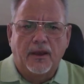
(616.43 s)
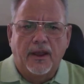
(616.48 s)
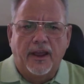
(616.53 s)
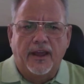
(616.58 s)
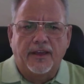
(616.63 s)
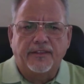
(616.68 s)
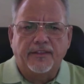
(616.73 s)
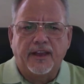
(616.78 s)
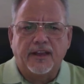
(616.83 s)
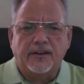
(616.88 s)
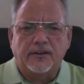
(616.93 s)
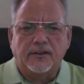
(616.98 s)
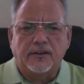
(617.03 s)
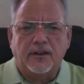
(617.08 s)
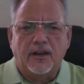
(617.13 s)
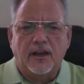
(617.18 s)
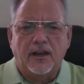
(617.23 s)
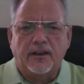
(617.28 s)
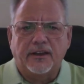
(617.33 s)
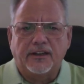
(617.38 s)
And then
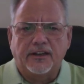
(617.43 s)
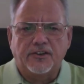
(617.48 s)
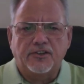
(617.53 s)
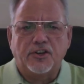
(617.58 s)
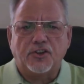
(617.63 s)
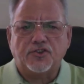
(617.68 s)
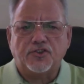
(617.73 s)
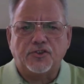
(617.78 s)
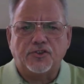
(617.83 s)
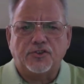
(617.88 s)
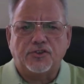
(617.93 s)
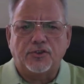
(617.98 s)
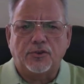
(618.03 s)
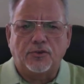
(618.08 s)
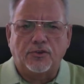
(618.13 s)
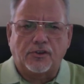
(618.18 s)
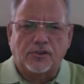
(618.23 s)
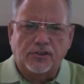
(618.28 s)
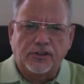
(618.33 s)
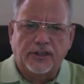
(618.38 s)
in addition to
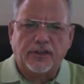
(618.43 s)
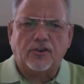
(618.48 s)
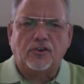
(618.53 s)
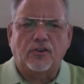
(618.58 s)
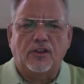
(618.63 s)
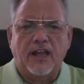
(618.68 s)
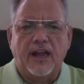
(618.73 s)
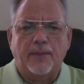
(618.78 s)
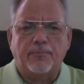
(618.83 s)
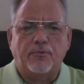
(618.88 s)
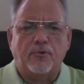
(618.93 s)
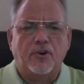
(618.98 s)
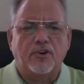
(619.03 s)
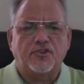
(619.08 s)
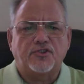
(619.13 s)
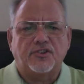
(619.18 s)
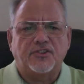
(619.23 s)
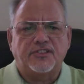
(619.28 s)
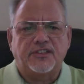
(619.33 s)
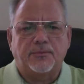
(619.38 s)
the clinical
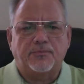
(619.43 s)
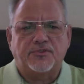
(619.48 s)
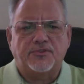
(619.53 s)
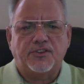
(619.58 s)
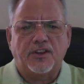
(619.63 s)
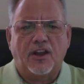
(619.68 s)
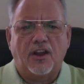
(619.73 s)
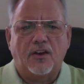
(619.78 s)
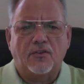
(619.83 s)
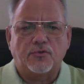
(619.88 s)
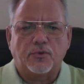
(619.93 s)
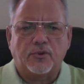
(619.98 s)
operations themselves,